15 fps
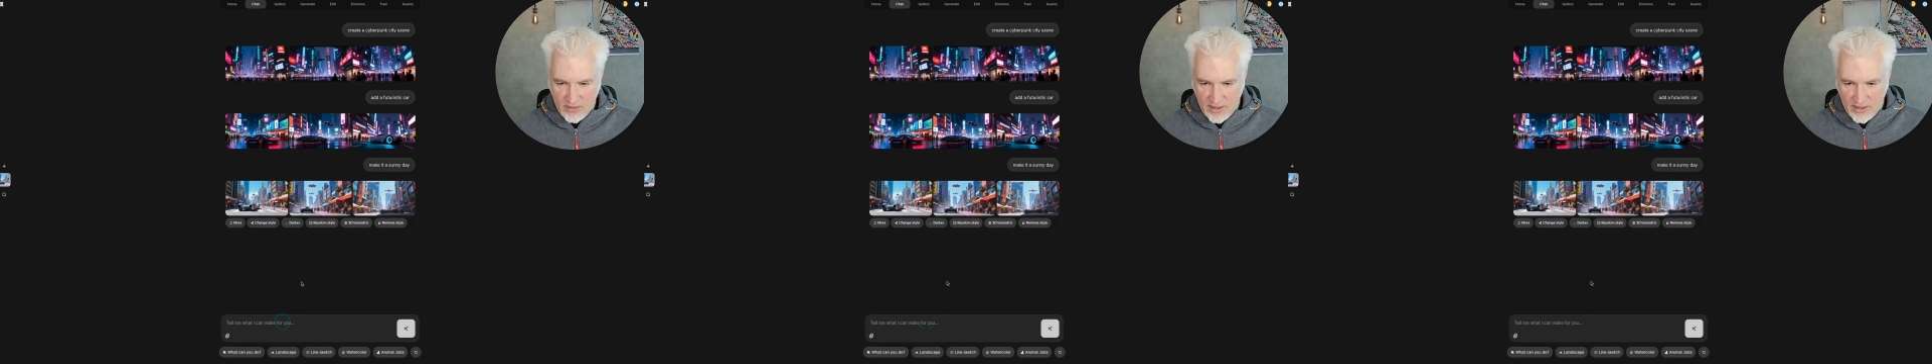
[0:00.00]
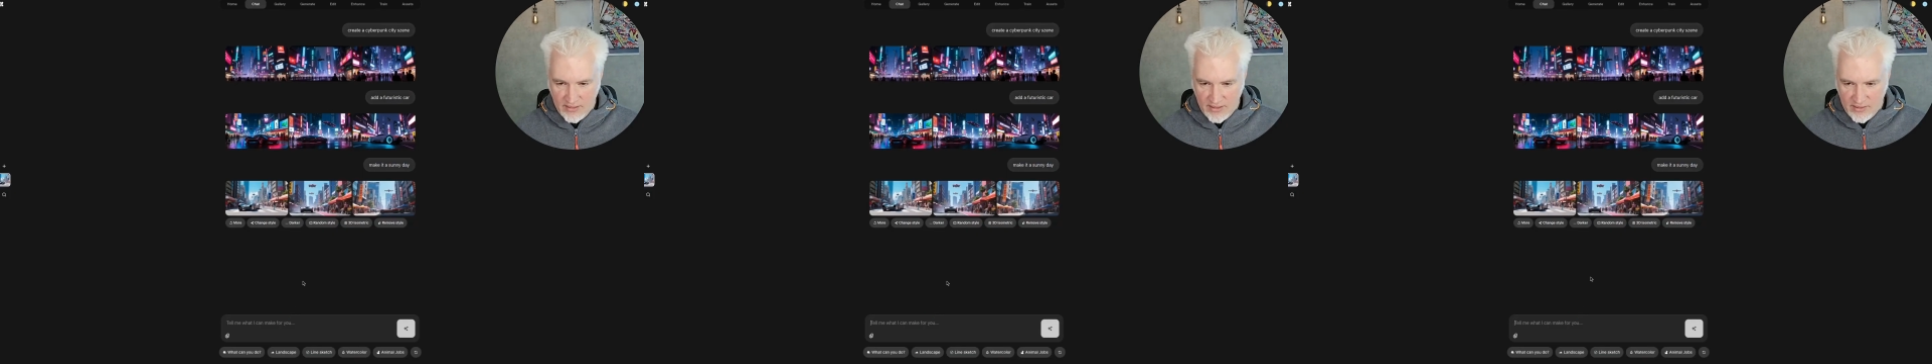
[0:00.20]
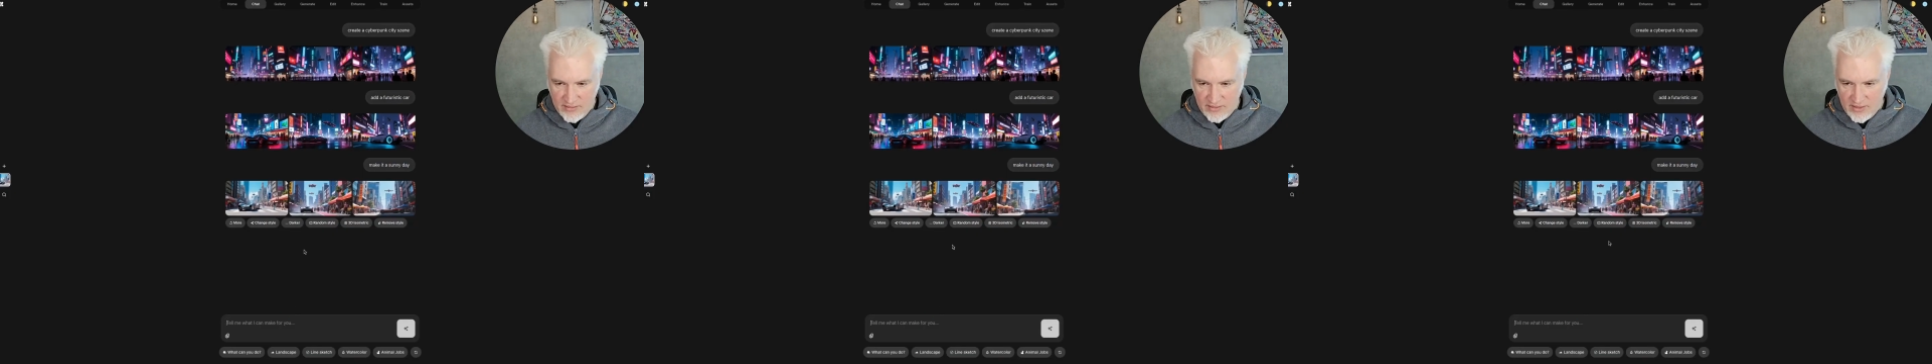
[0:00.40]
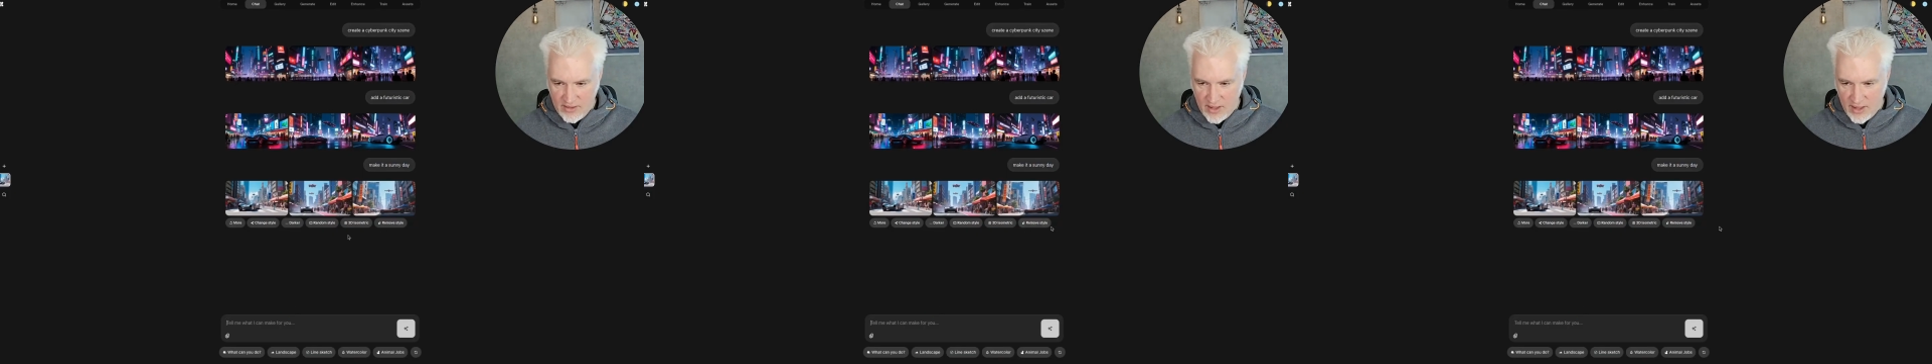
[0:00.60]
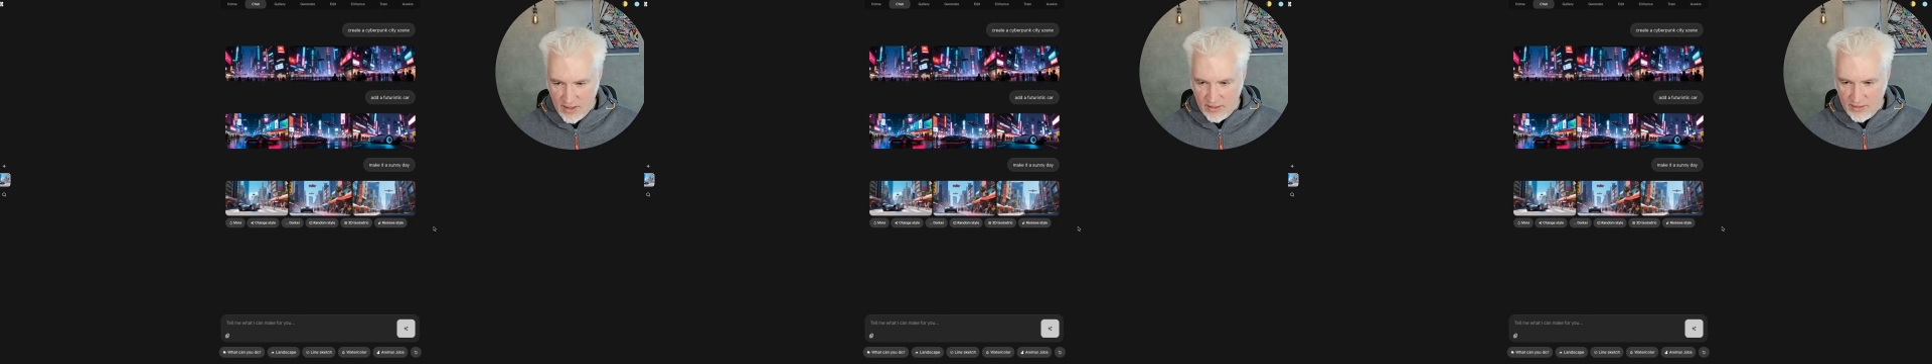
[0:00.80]
let that
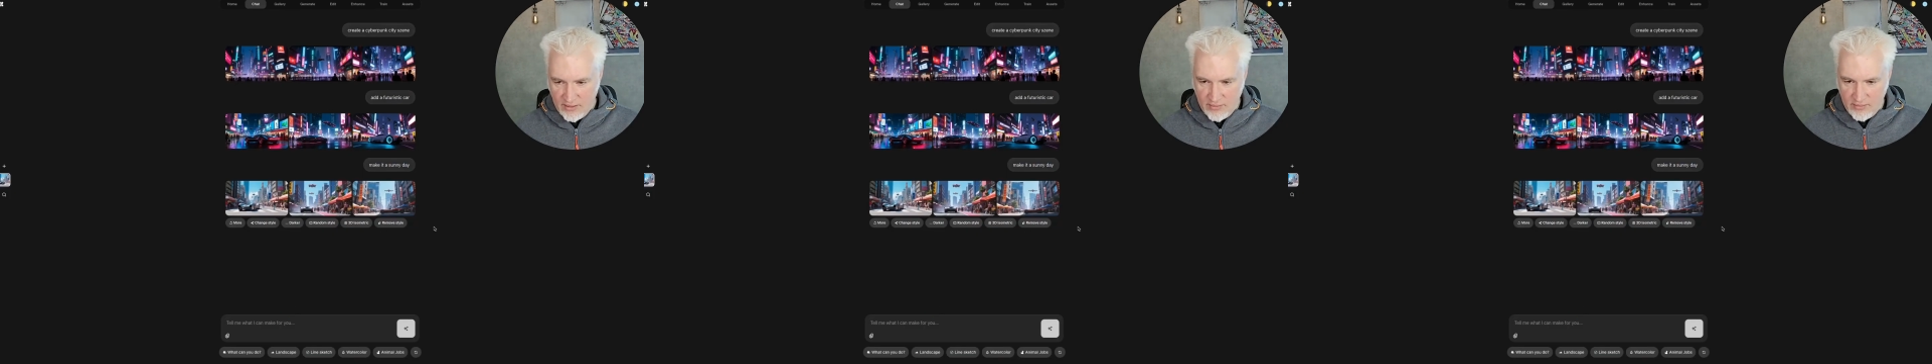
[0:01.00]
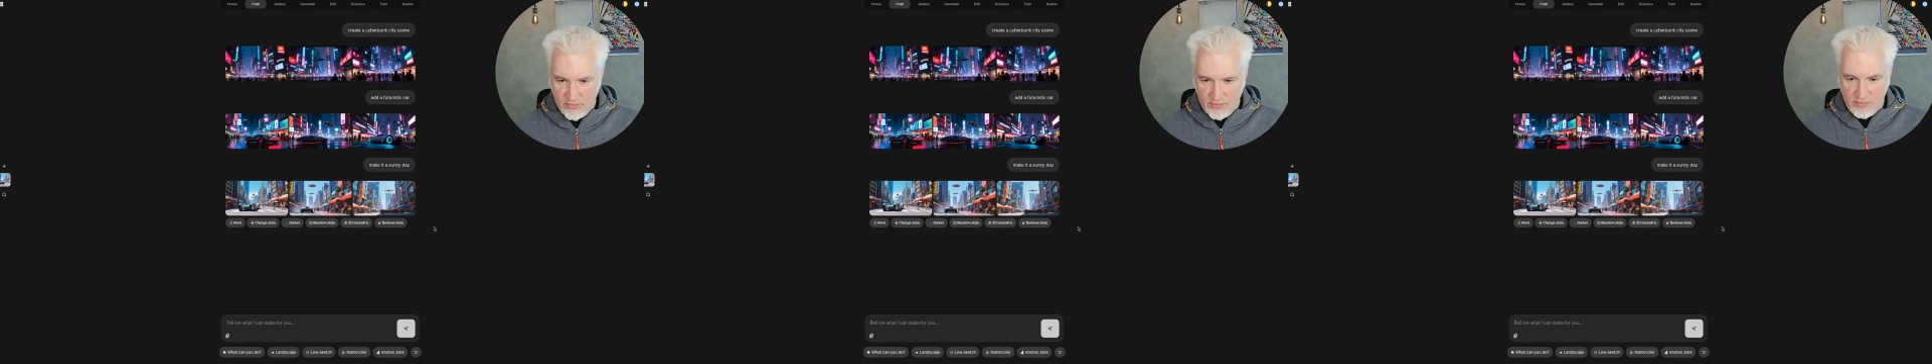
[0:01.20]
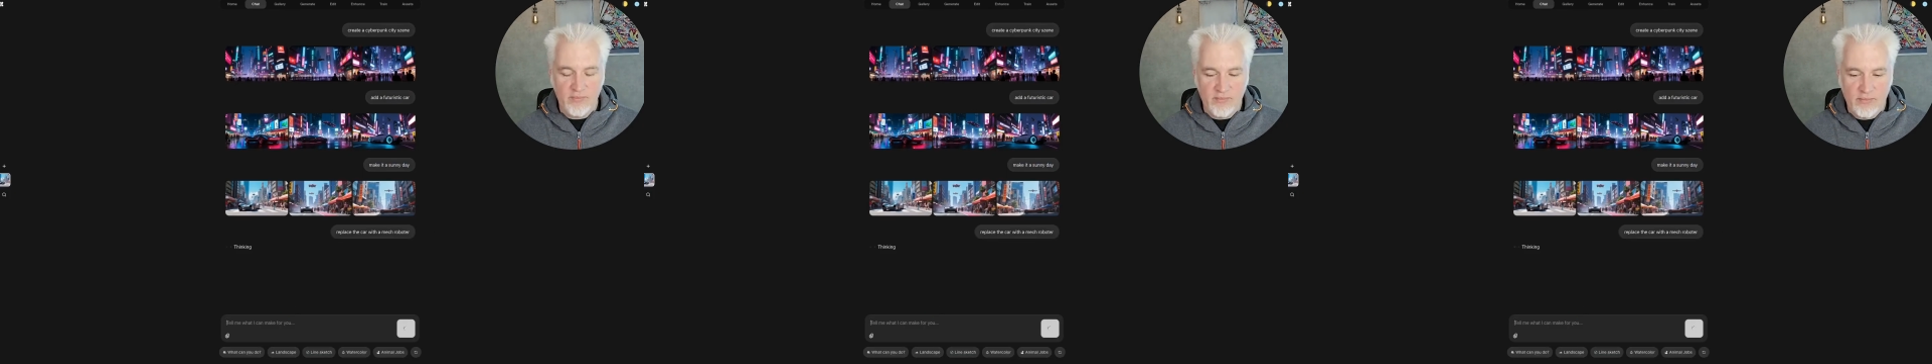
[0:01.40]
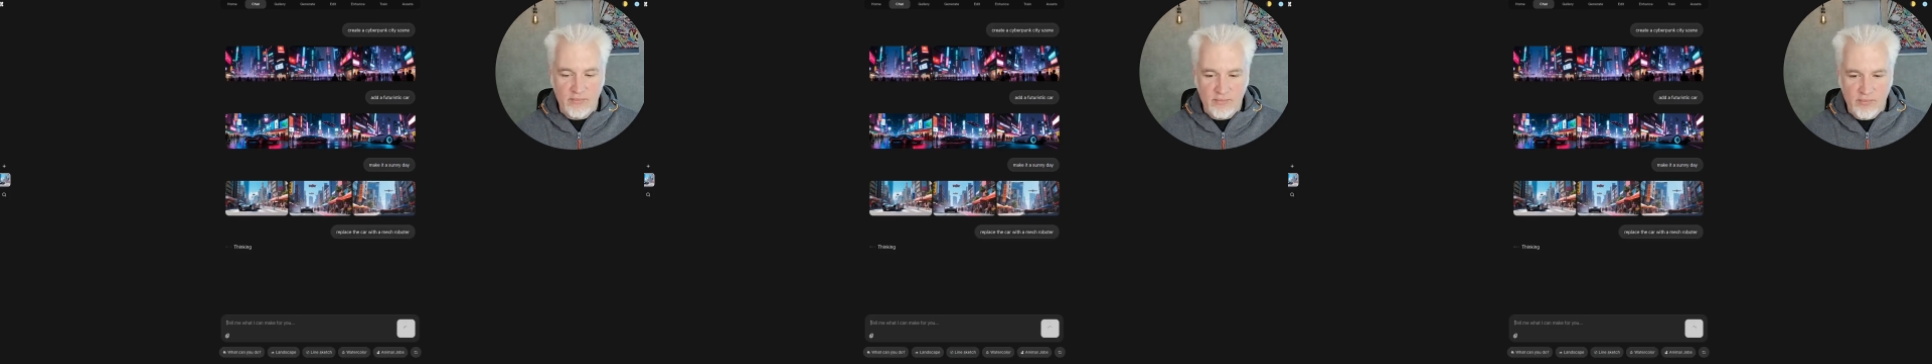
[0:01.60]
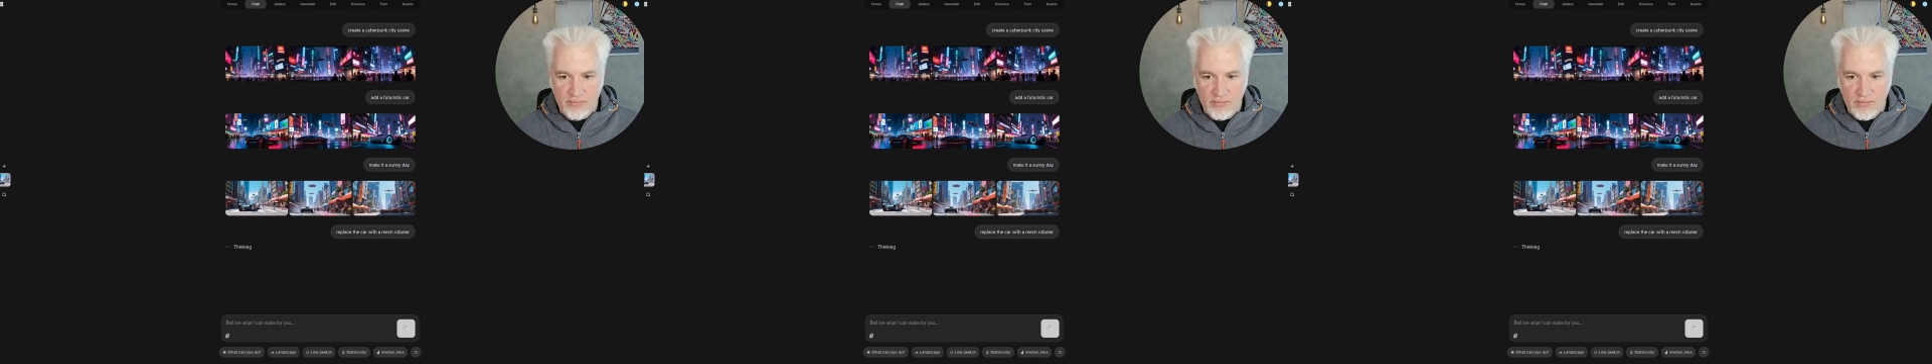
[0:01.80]
slide.
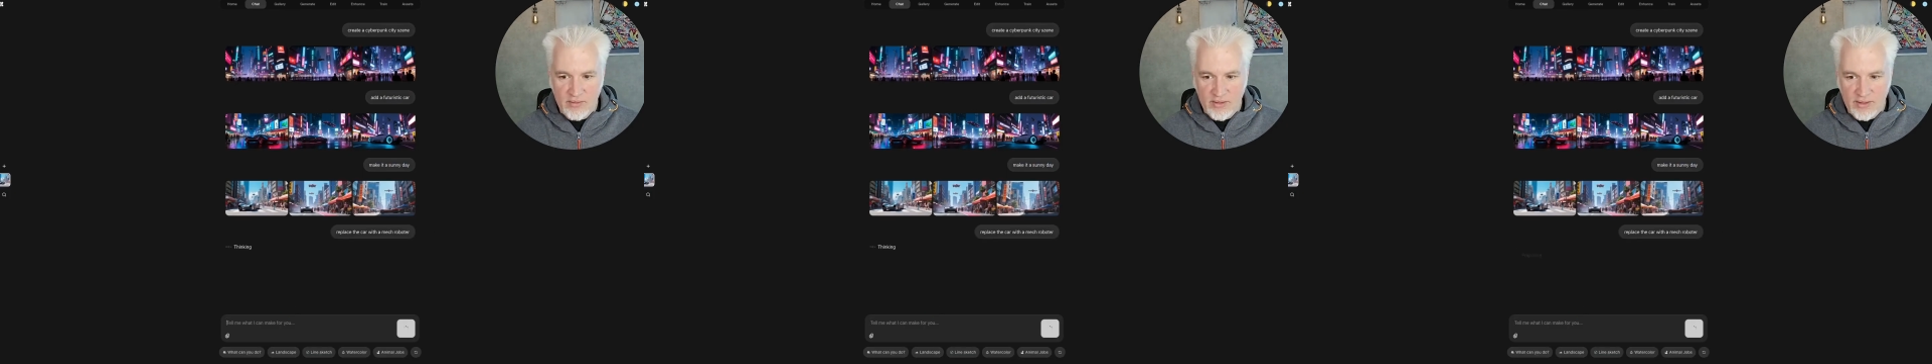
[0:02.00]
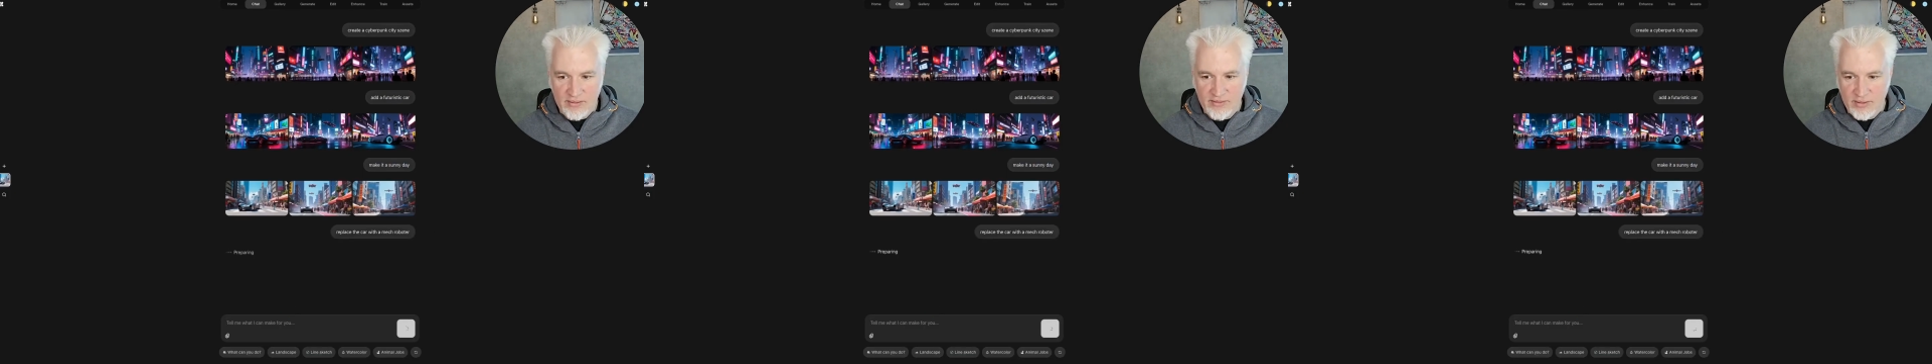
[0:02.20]
Let's